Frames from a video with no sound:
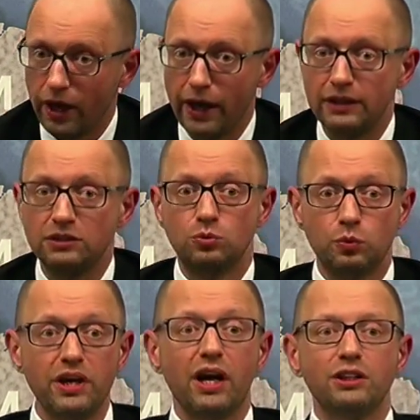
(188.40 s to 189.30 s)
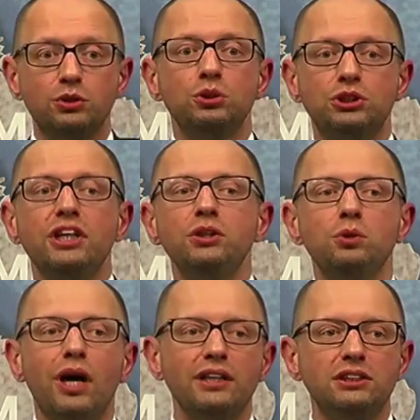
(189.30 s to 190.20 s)
And we are to stay
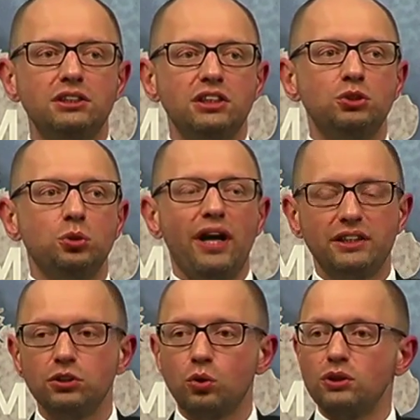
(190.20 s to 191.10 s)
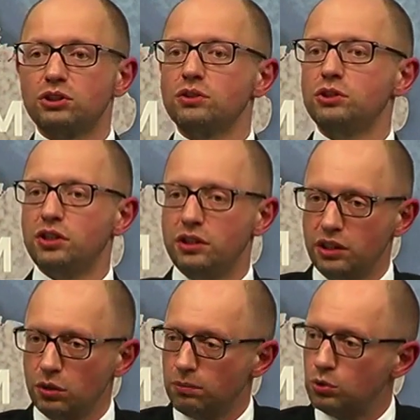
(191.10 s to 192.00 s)
united and to act in concert in,
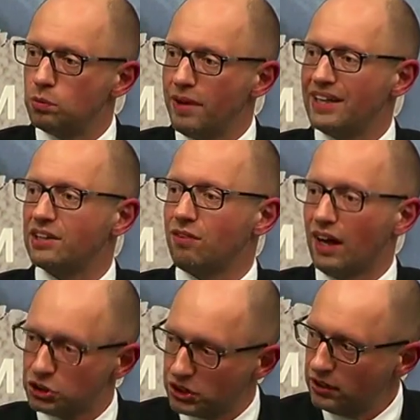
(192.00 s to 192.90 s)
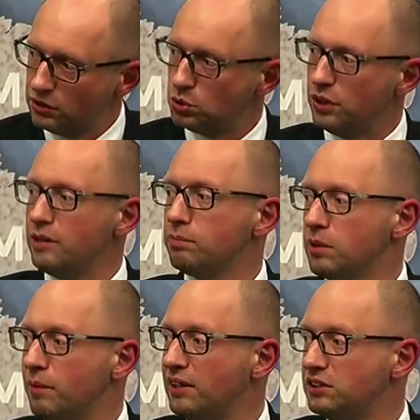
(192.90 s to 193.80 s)
in, to make Russia to
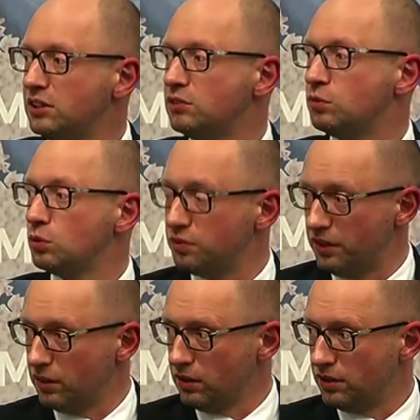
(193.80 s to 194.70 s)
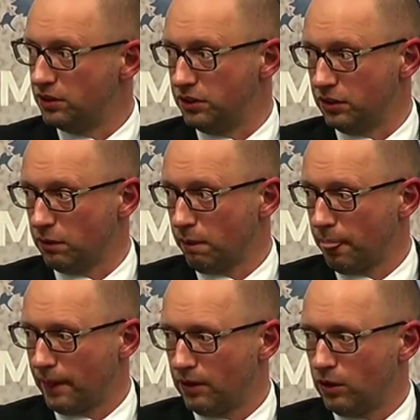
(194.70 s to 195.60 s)
implement and fulfill the deal.
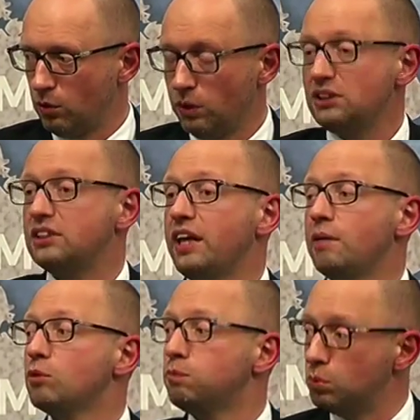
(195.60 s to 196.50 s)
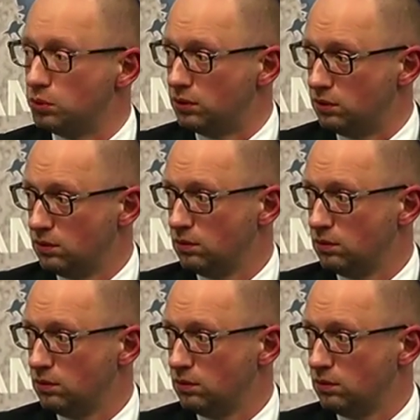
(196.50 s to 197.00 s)
What is the aim of Putin?